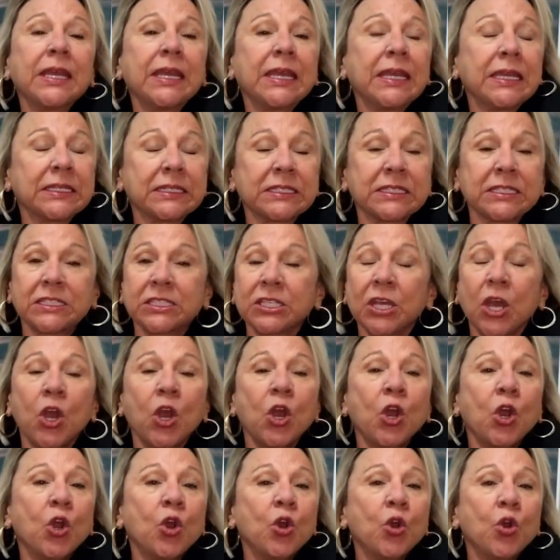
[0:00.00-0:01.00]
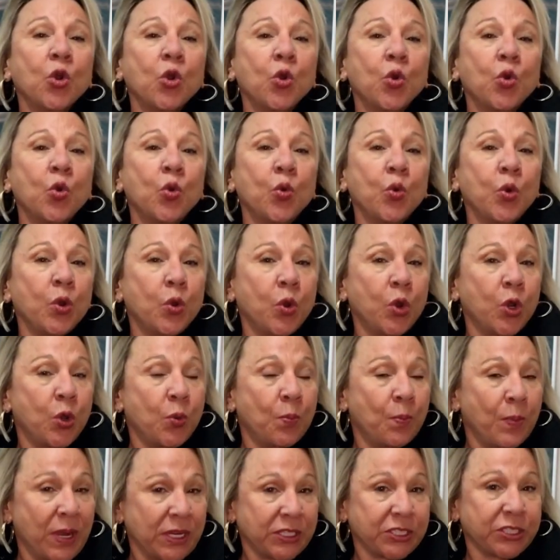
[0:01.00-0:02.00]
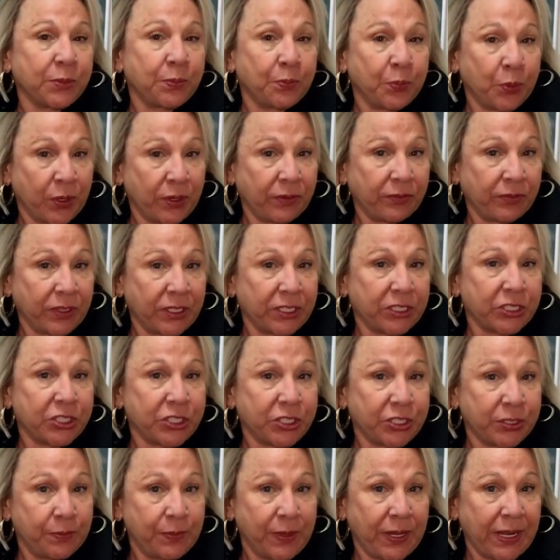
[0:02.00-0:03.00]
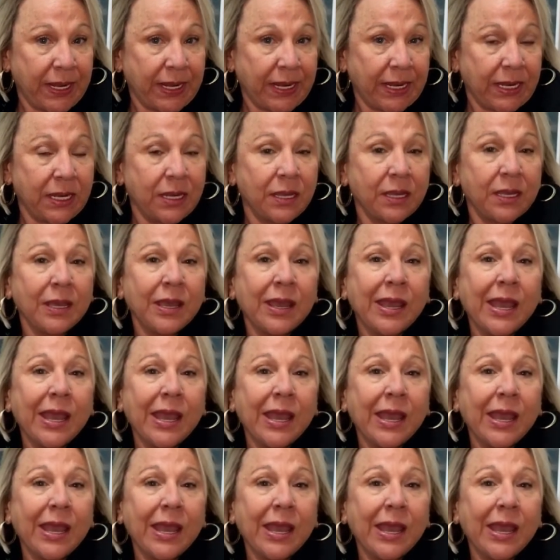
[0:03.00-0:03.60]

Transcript: It's so much a privilege to me.